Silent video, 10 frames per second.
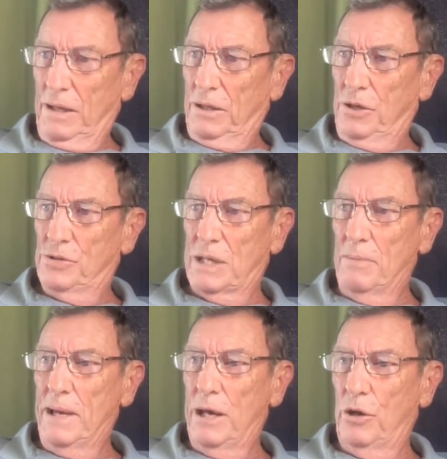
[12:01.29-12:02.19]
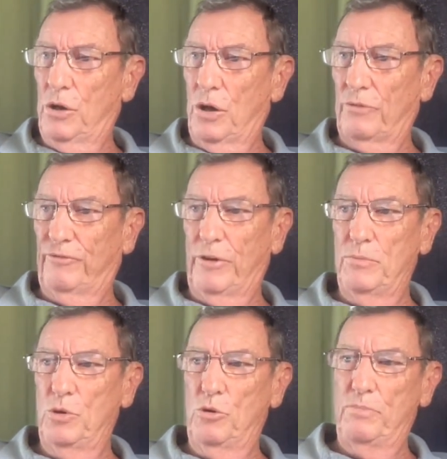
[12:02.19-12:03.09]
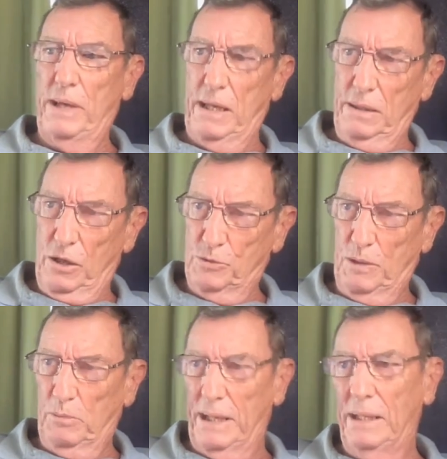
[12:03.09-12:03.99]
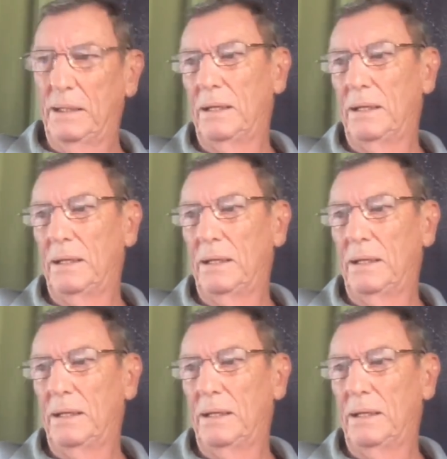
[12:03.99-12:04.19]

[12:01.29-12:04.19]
You somehow got from your bed, hospital bed,